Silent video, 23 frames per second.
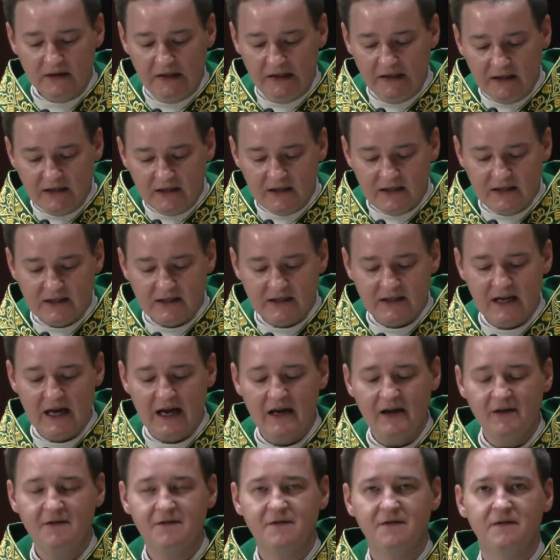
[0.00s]
in his
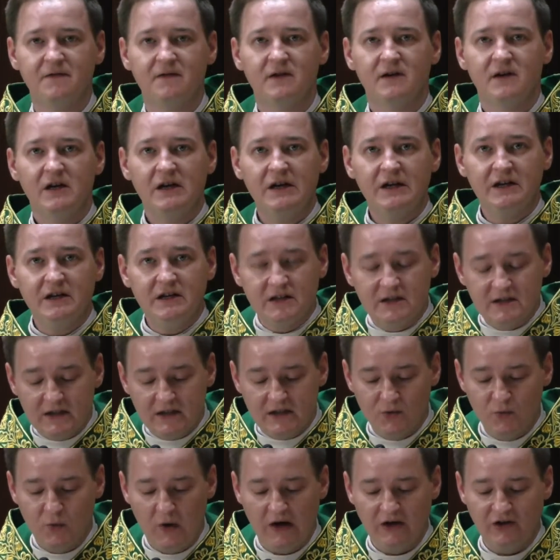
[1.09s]
life, in his
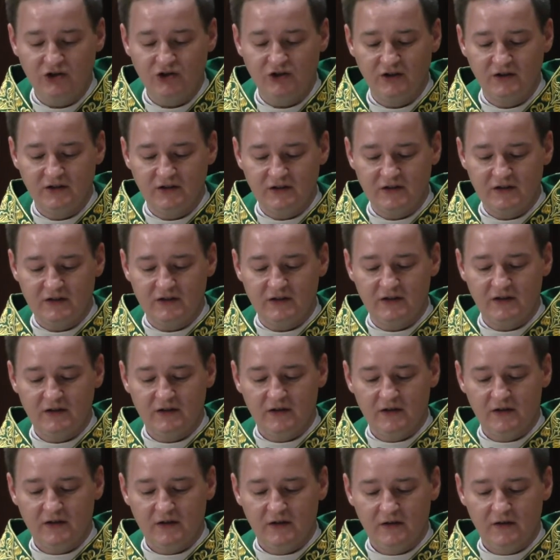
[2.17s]
situations,
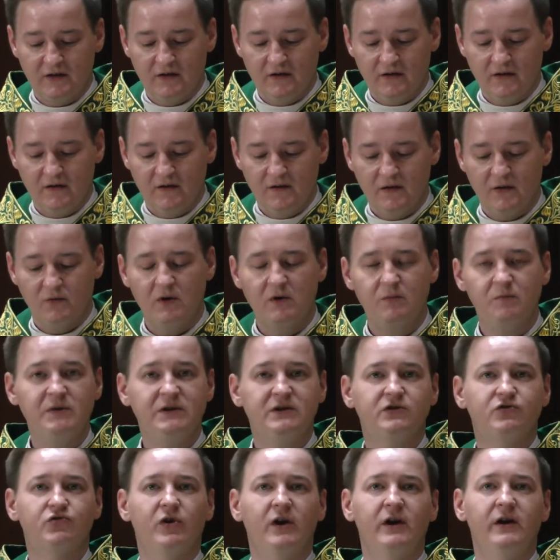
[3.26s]
there were
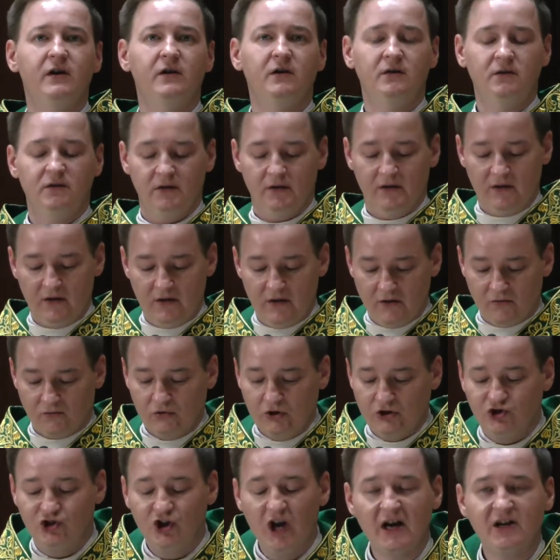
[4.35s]
betrayal,
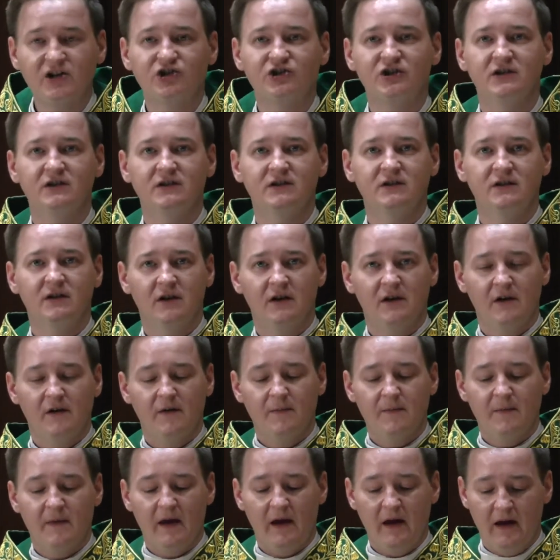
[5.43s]
rejection,
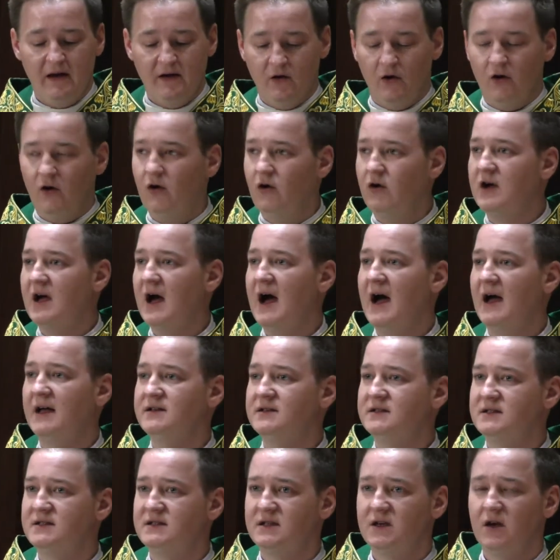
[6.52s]
and all
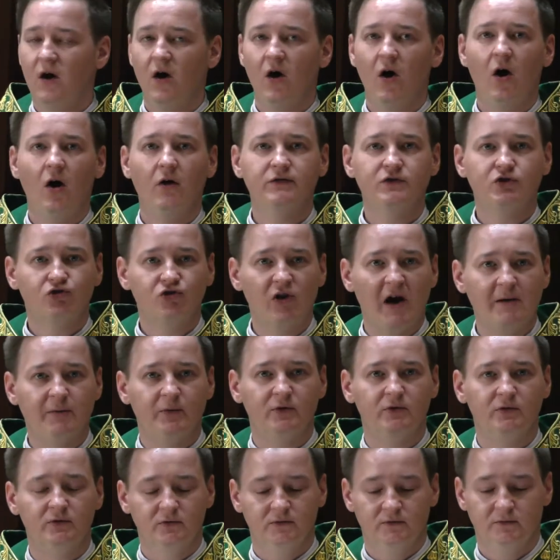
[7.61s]
kinds of
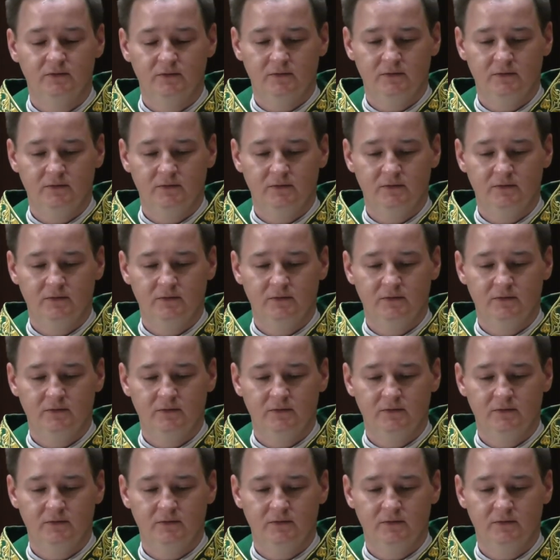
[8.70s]
trouble.